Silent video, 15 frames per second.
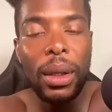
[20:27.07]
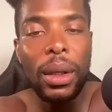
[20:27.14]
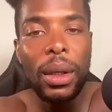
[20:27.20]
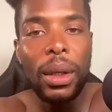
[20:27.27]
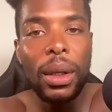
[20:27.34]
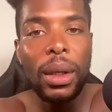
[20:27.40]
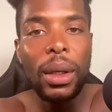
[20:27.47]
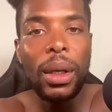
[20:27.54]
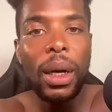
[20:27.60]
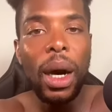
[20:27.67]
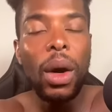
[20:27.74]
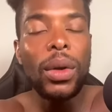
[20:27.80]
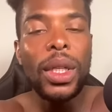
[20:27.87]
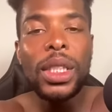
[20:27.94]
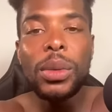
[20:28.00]
On this
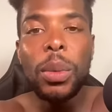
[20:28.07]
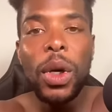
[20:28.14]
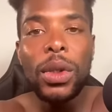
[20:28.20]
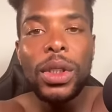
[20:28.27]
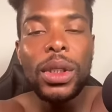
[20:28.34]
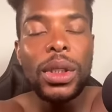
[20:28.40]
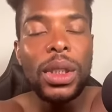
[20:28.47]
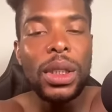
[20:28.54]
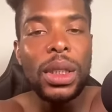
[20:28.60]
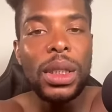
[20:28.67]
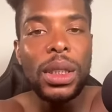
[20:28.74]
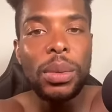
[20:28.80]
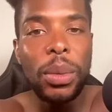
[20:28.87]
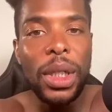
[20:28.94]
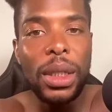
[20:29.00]
motion to
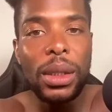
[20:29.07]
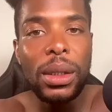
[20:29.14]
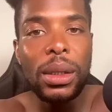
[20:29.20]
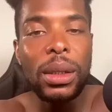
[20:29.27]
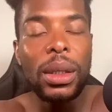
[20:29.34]
dismiss,